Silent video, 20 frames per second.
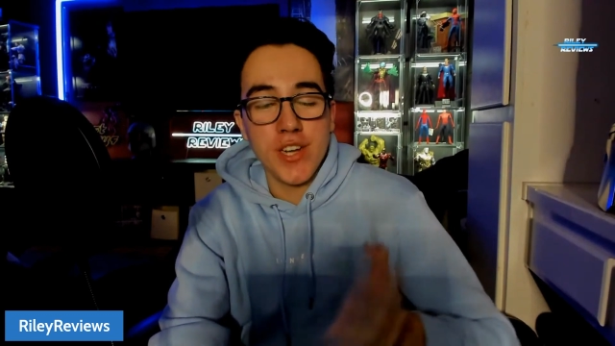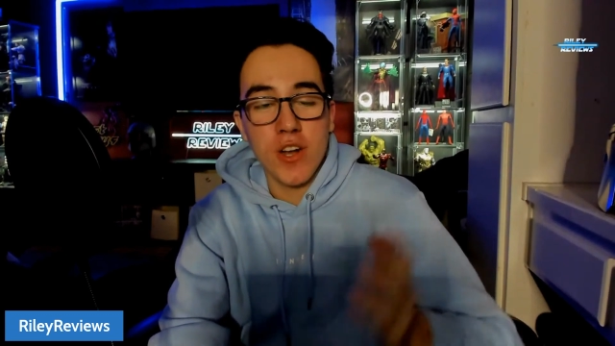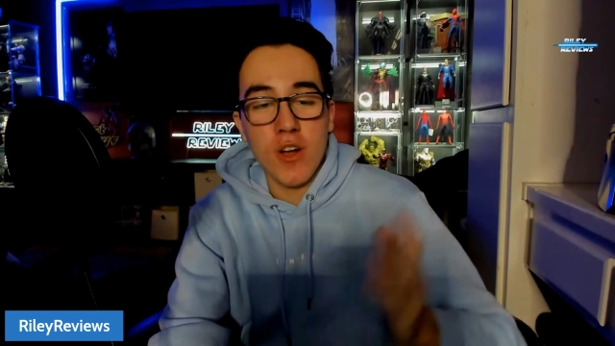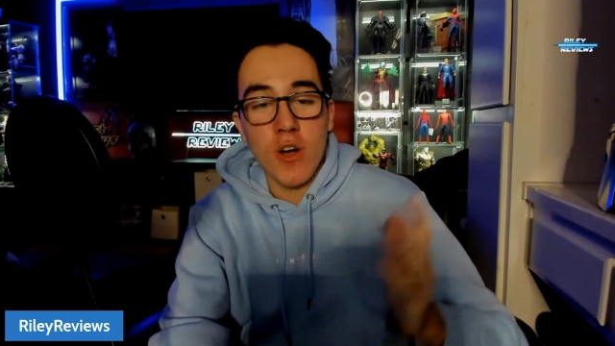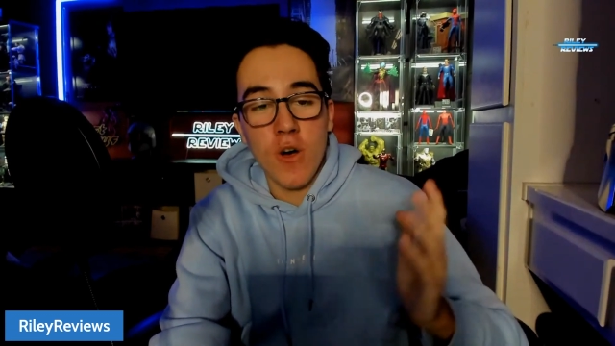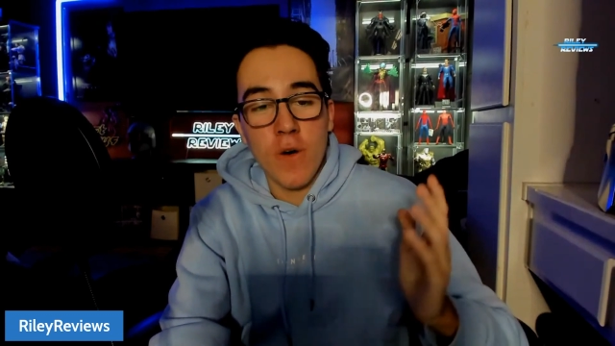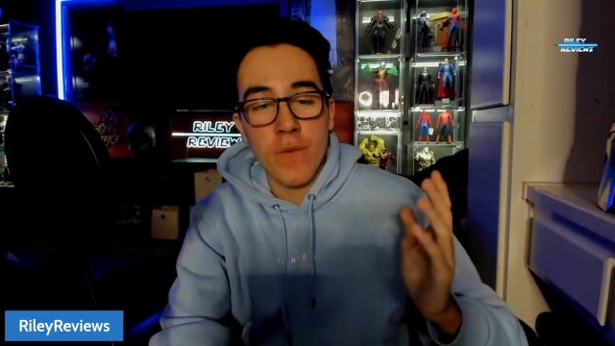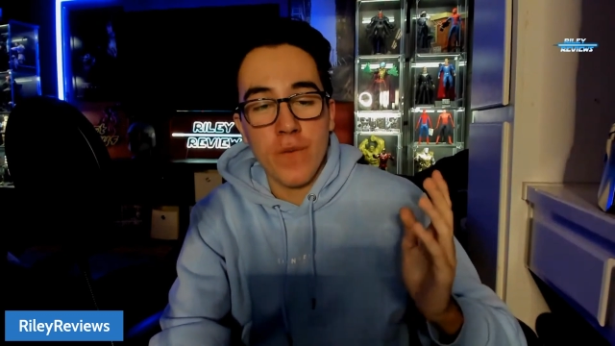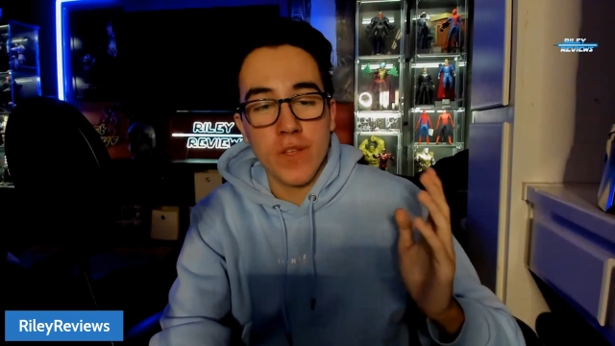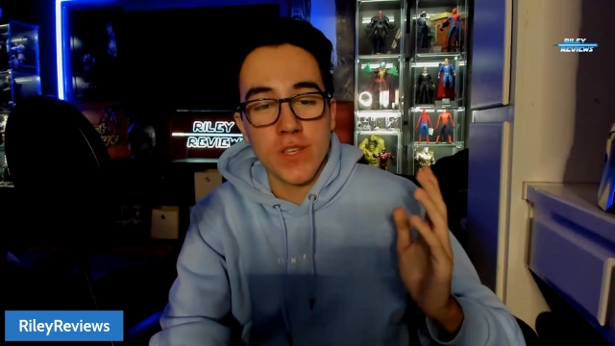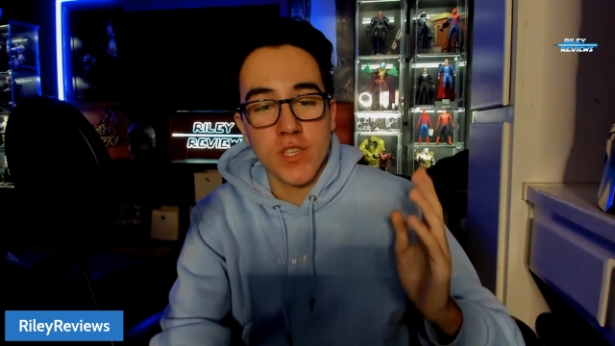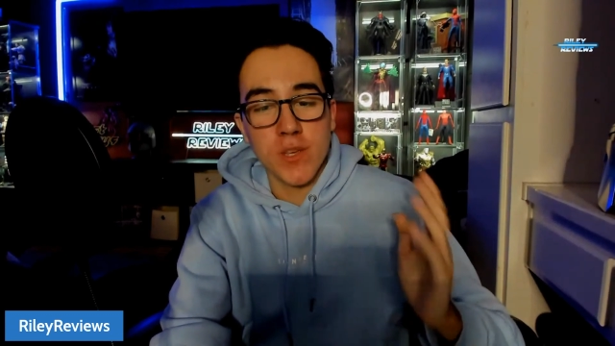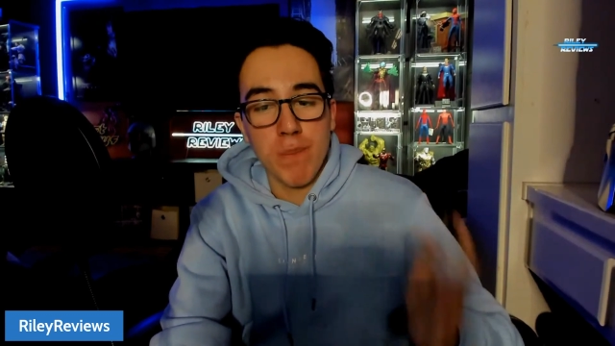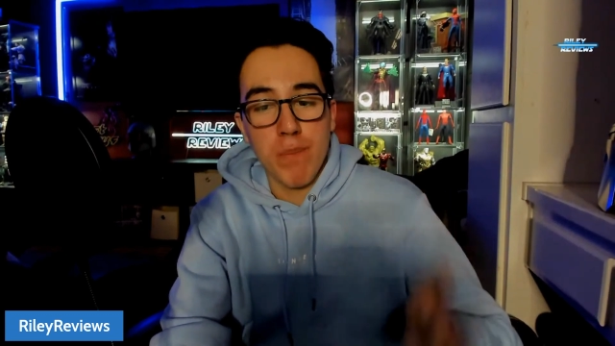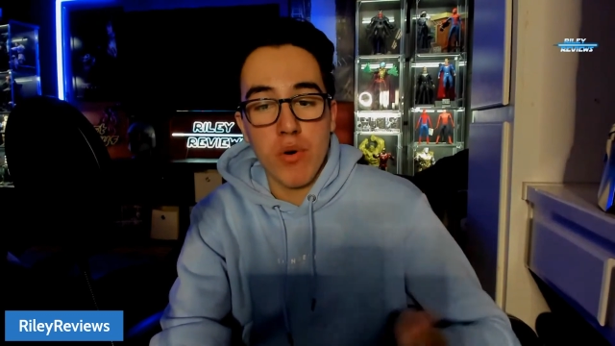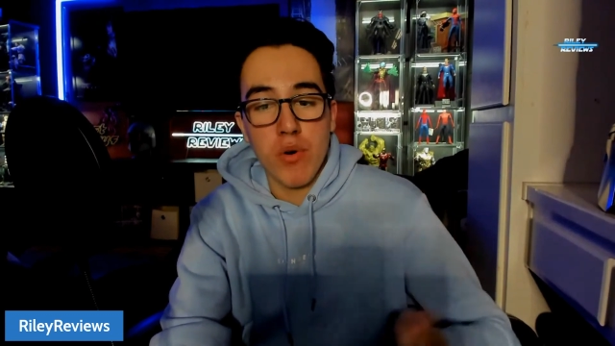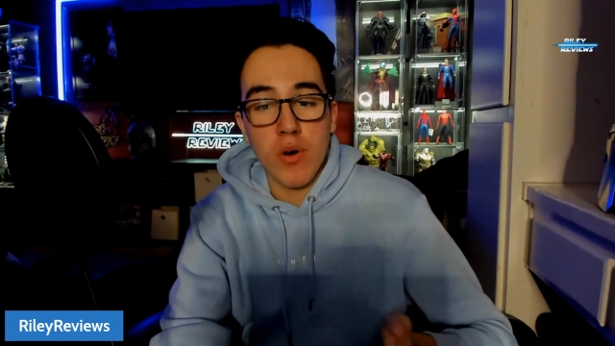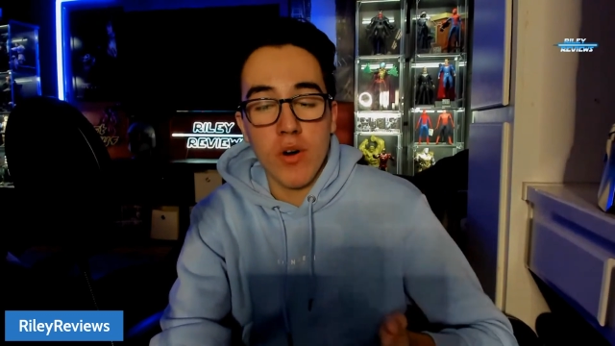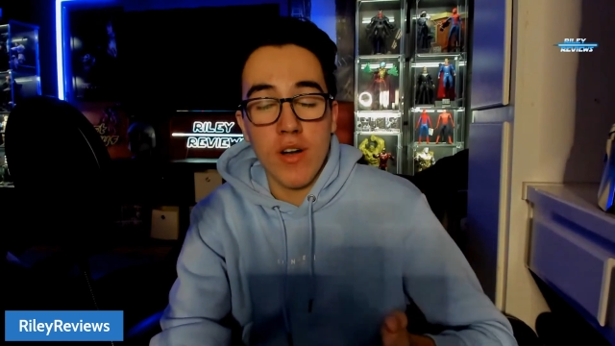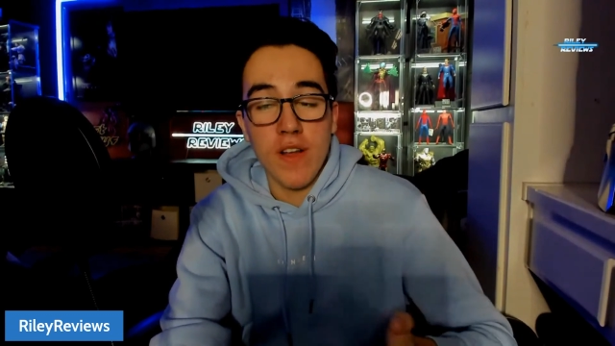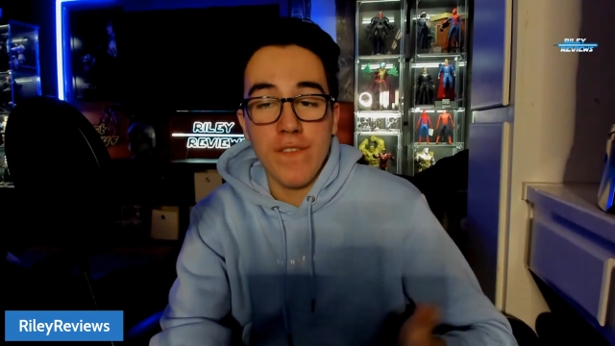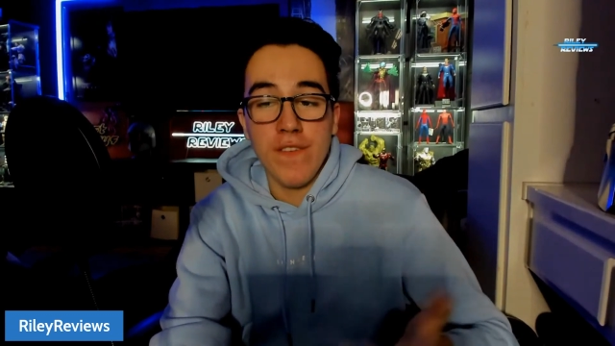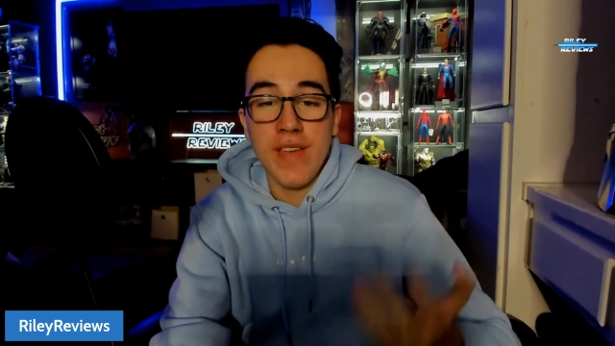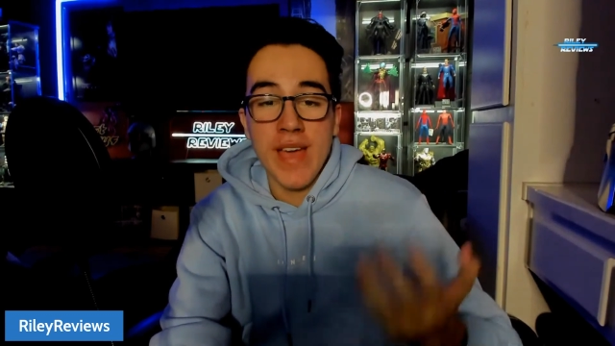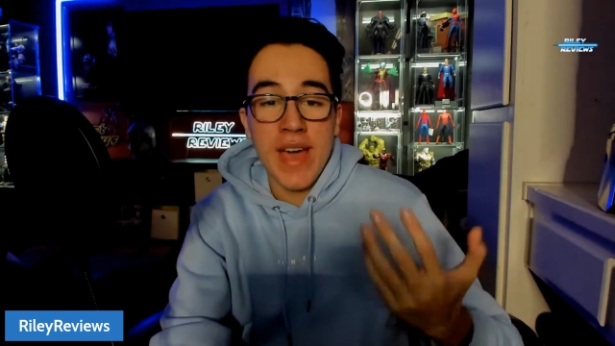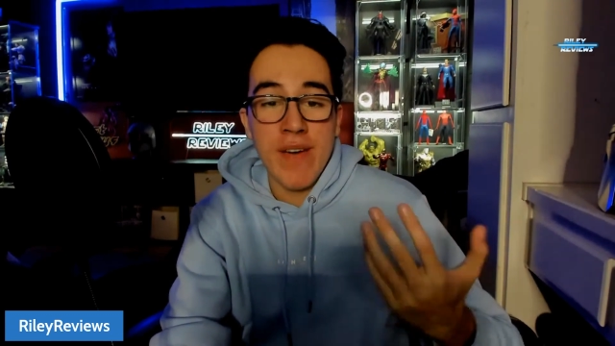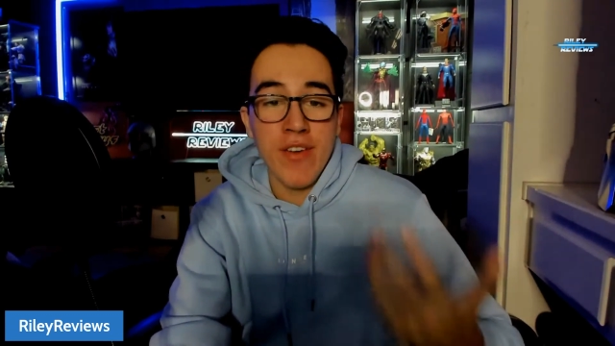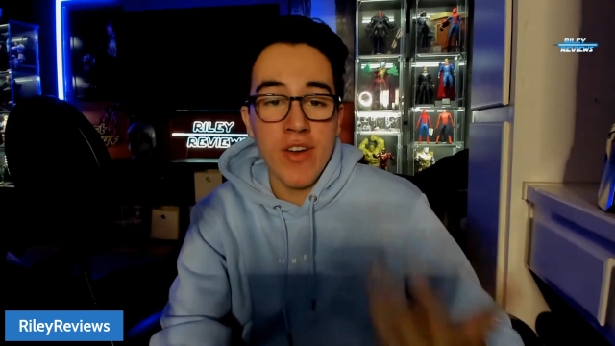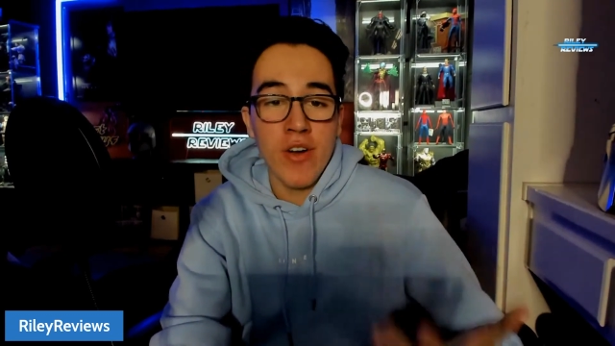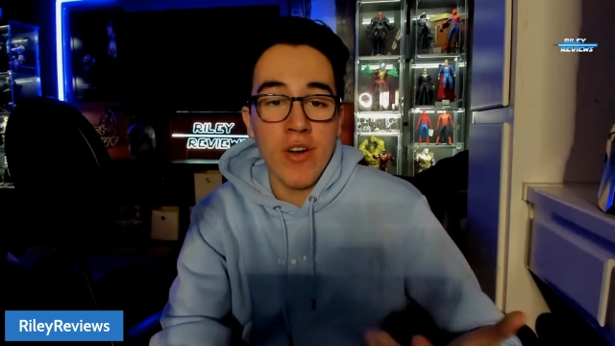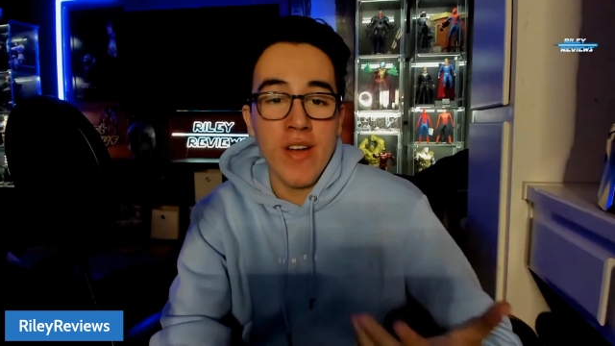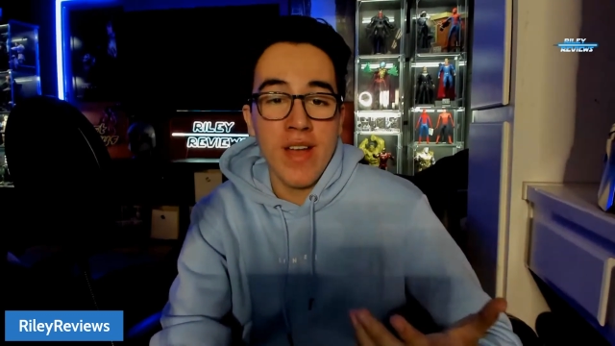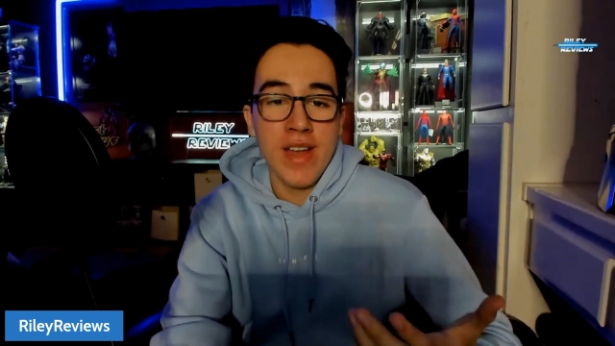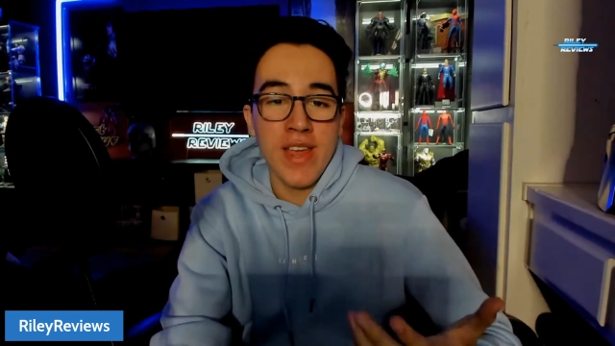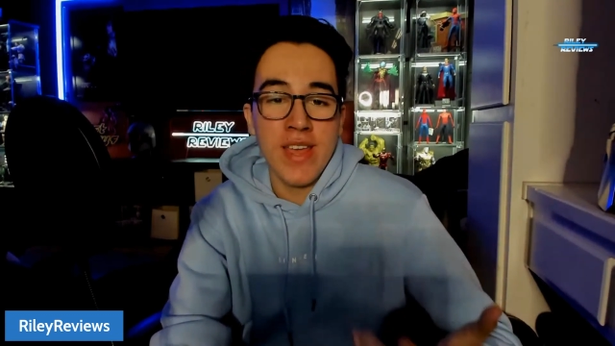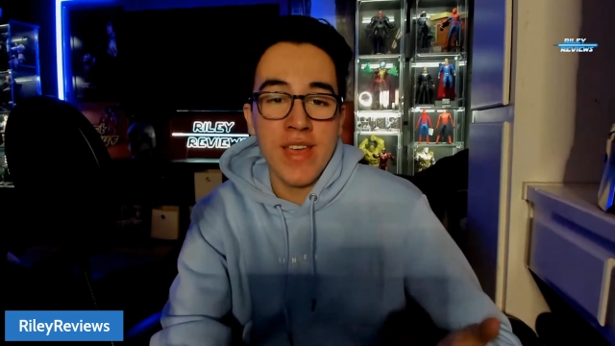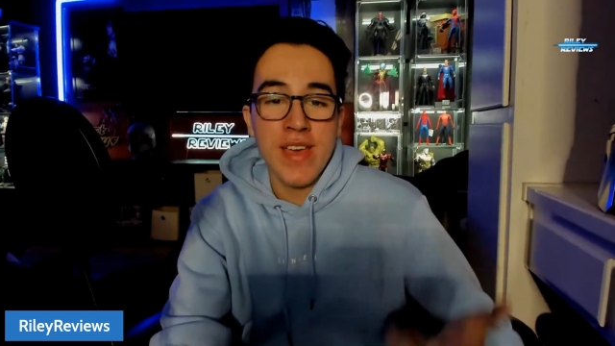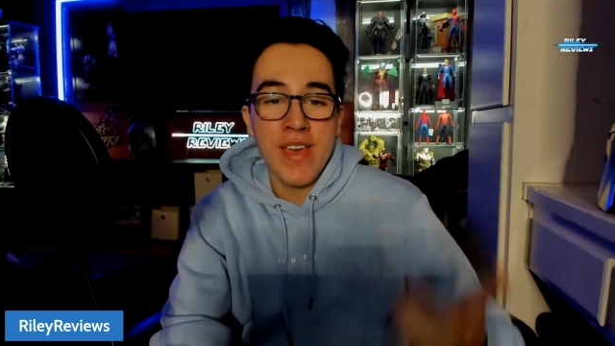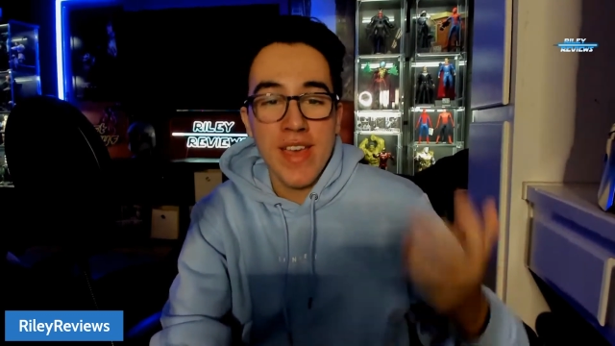and all for the support. If you haven't already, if